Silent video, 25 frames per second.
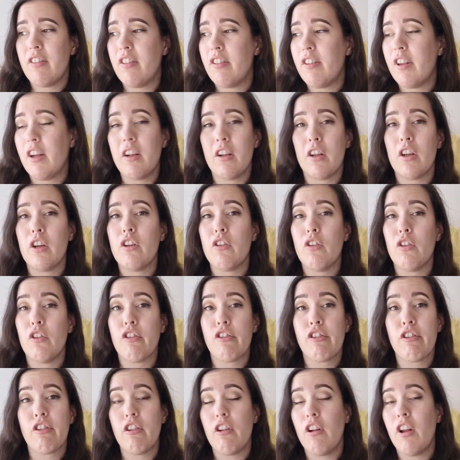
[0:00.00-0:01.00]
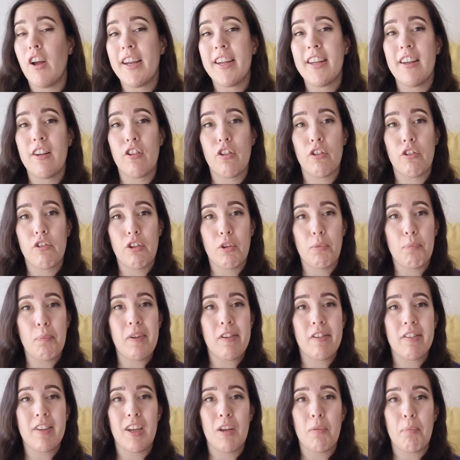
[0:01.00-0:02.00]
tell you to slide it onto a
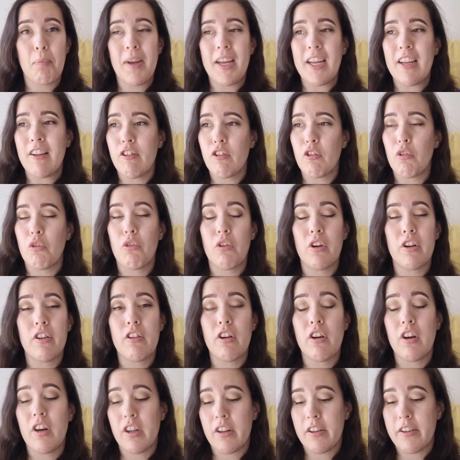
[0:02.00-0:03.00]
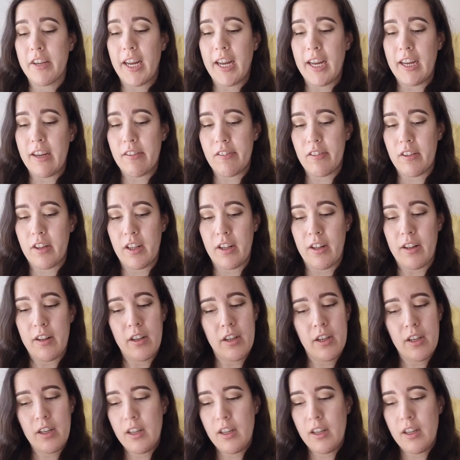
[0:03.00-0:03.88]
biscuit base or a tart case, then